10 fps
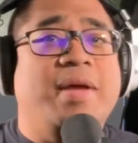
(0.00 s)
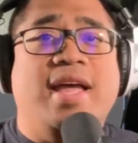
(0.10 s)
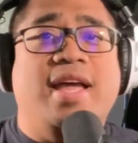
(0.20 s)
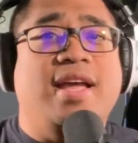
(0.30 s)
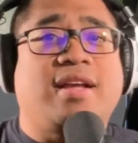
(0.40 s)

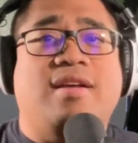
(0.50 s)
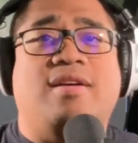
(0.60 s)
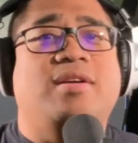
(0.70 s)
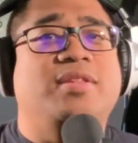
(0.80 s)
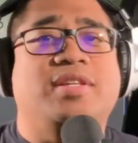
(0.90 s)
back
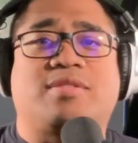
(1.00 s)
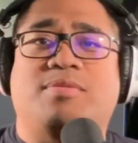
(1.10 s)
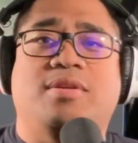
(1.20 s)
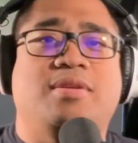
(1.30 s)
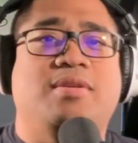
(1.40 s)
on this
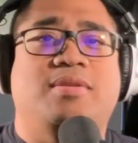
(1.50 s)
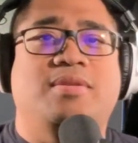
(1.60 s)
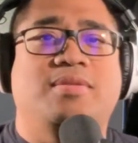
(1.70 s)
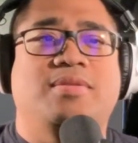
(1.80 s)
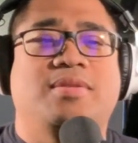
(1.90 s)

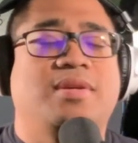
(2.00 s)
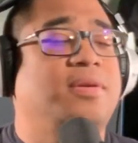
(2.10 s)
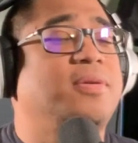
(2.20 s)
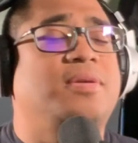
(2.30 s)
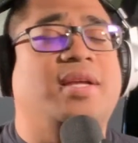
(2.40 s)

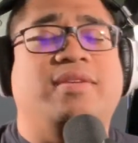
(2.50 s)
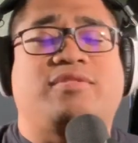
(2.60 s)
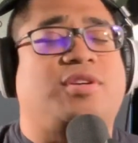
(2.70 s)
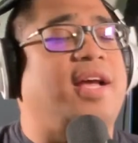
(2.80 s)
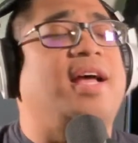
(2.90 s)
road I've
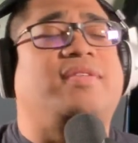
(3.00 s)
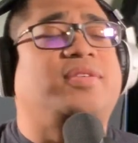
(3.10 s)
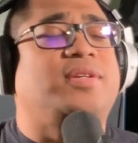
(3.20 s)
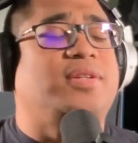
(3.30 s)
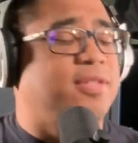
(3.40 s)

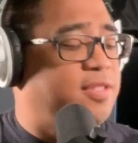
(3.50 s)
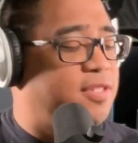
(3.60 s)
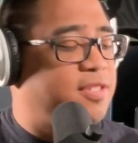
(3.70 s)
traveled.